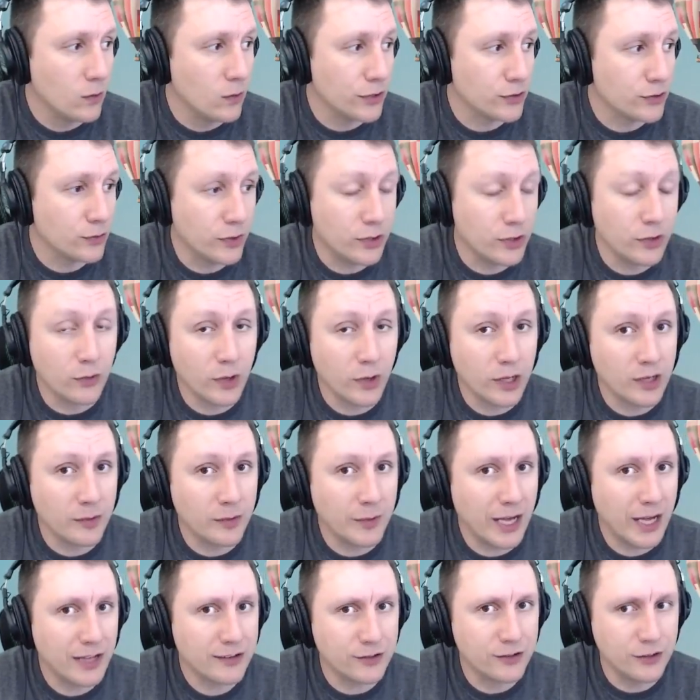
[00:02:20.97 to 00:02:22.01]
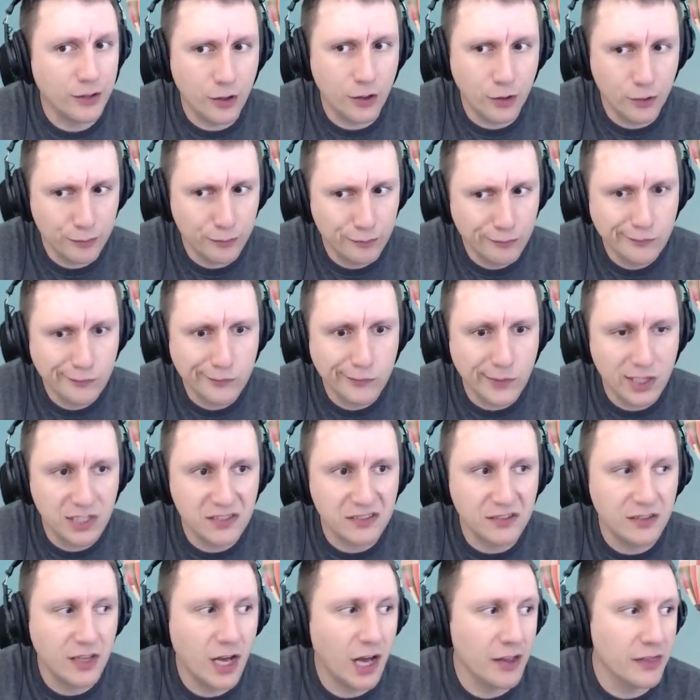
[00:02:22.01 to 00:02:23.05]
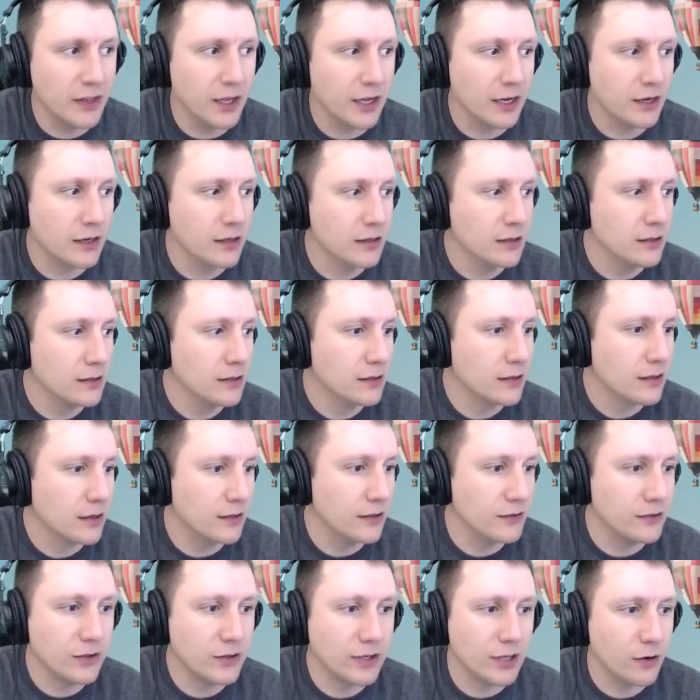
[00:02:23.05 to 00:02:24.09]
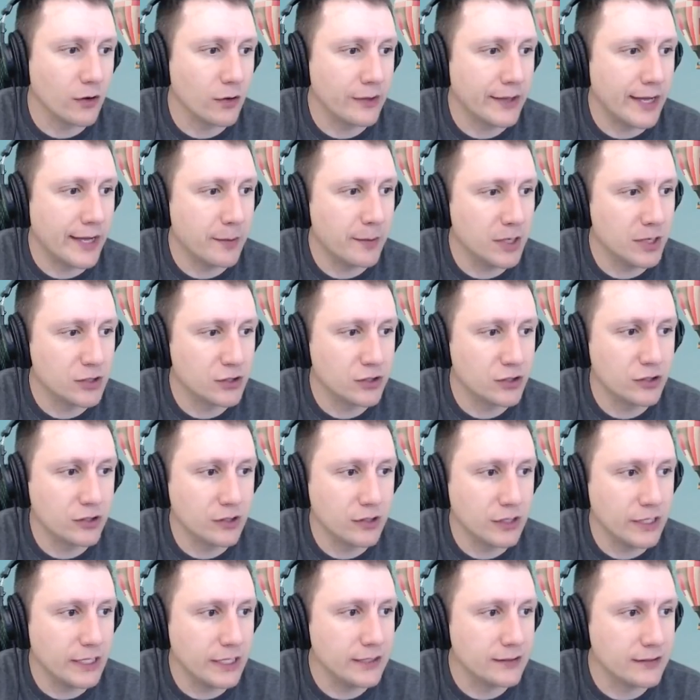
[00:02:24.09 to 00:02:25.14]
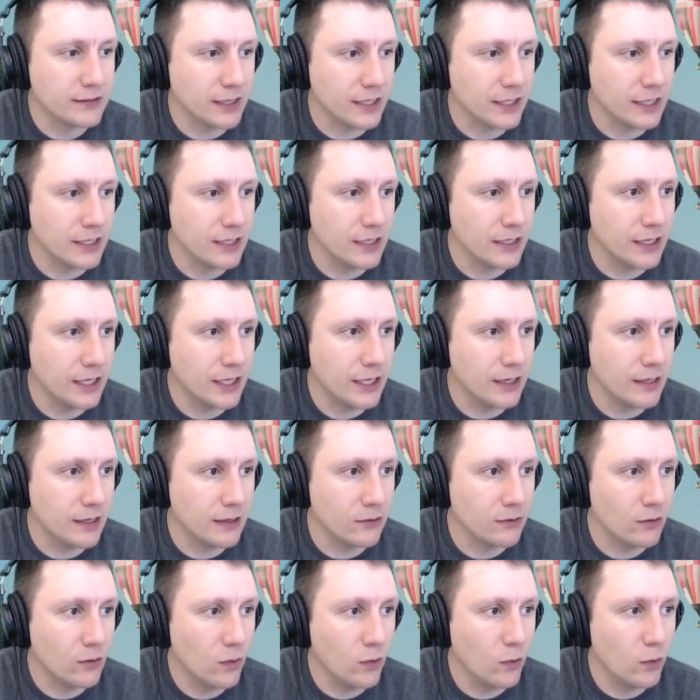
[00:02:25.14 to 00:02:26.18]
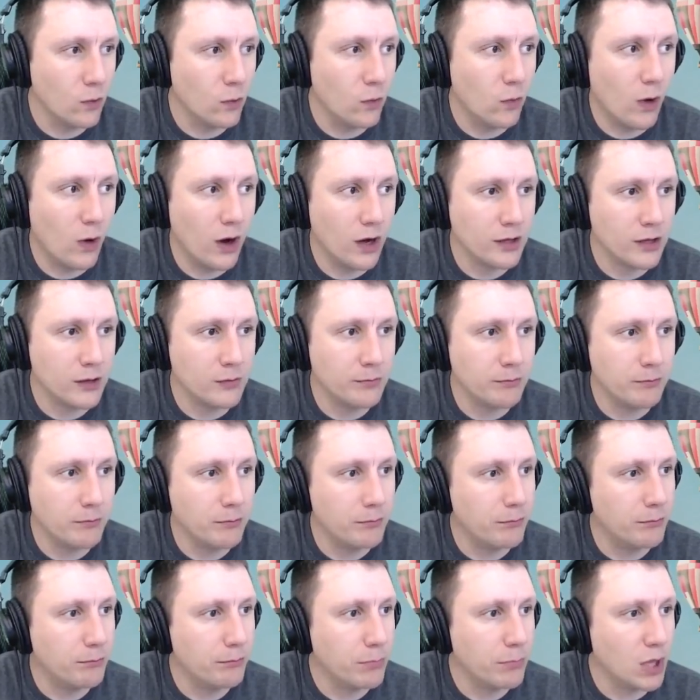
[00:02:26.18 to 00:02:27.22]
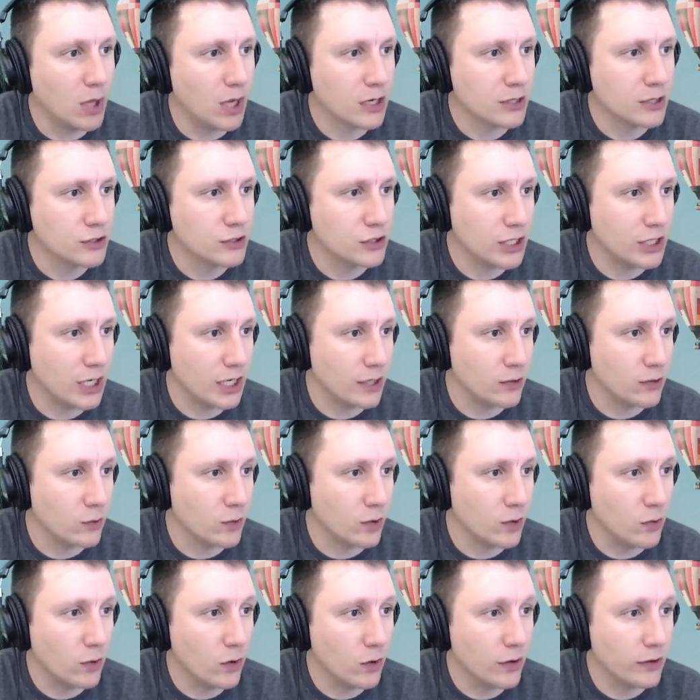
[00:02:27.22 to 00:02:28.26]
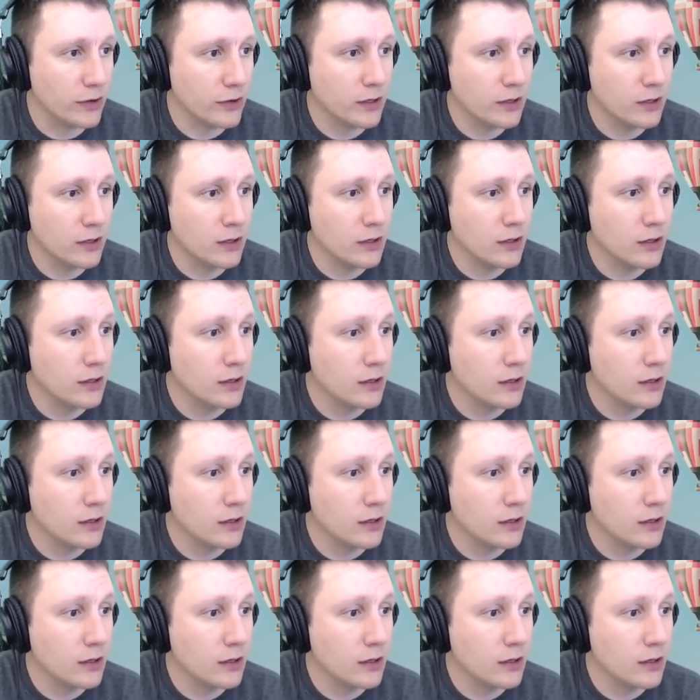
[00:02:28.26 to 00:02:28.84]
which when you're running a masternode is nothing because you can earn that much easily in one blockchain reward.